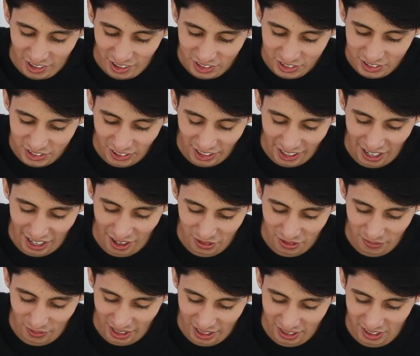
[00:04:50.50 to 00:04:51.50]
So then
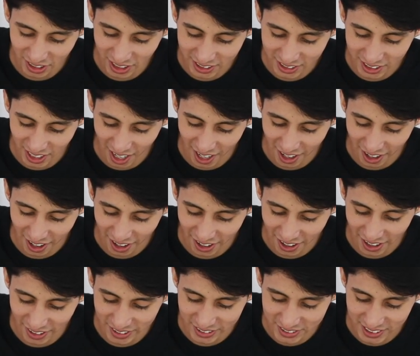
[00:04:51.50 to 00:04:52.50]
everybody looked at her
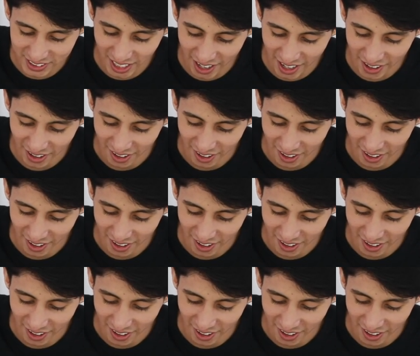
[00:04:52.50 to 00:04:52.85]
and said,